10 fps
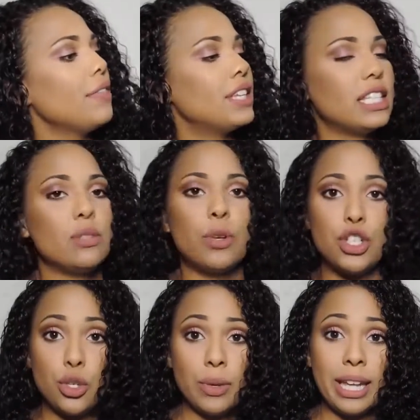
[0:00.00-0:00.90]
This is
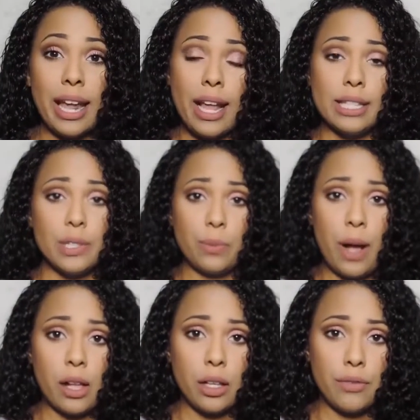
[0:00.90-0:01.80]
what you would get as
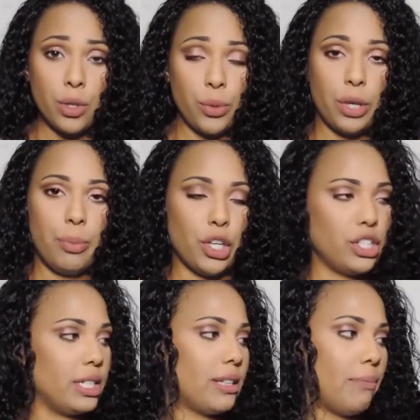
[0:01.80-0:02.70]
well if you were to
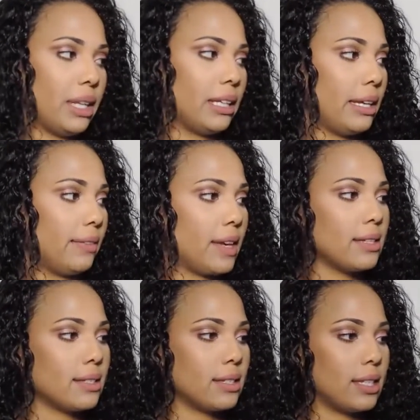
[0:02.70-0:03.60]
purchase something like
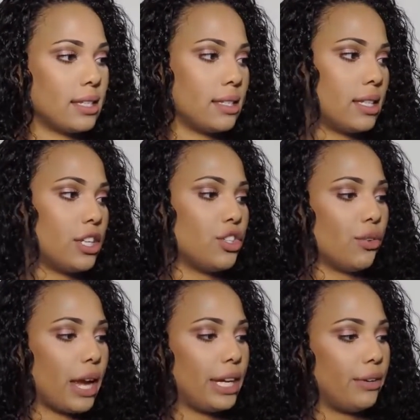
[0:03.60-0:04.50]
this. This is the
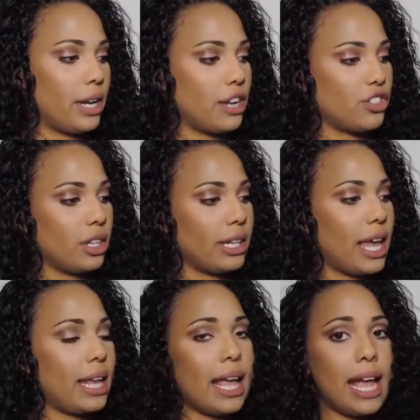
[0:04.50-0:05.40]
Tray Creation
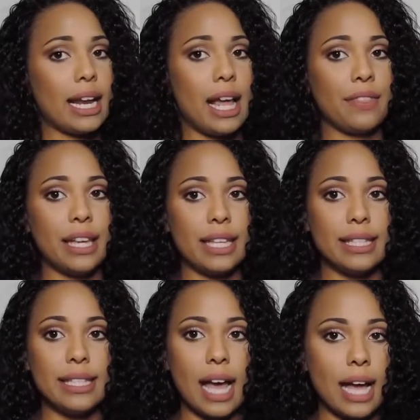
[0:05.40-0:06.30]
Kit, and on the
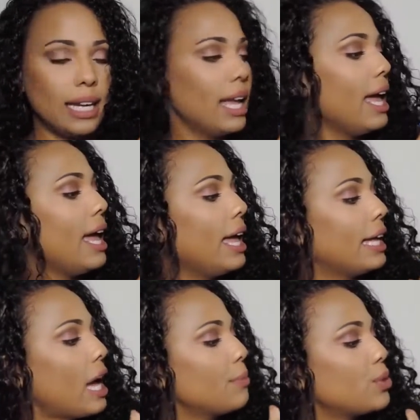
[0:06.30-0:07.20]
inside,
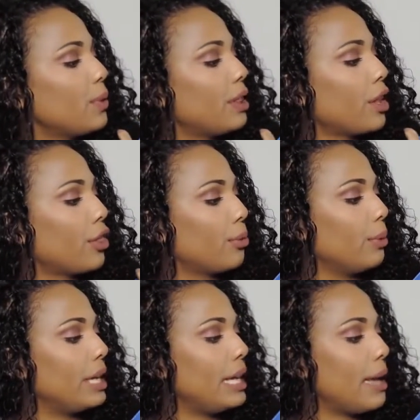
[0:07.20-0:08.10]
it comes with
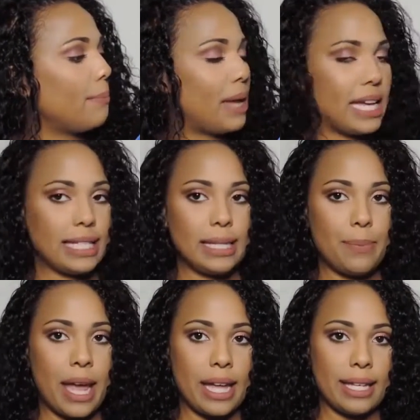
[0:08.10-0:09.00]
three base
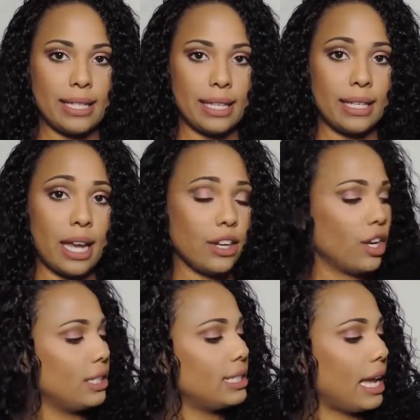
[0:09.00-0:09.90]
paste
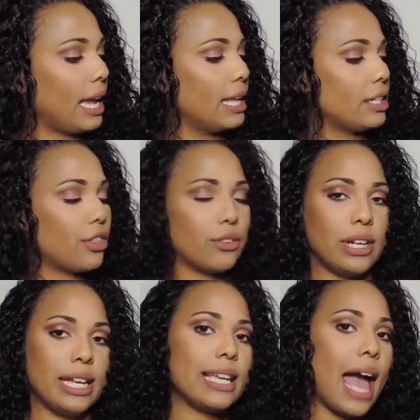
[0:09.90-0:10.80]
containers and
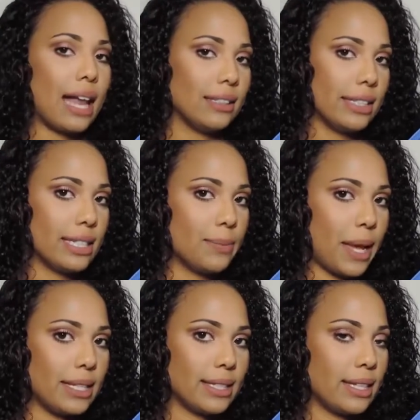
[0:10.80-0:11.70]
three catalyst
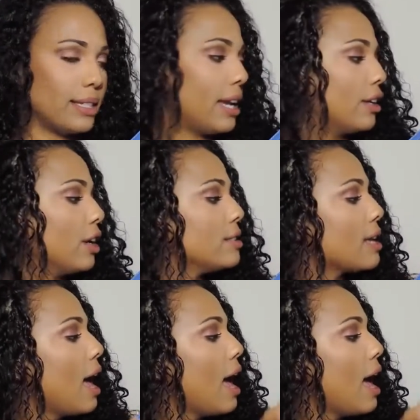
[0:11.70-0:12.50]
paste containers,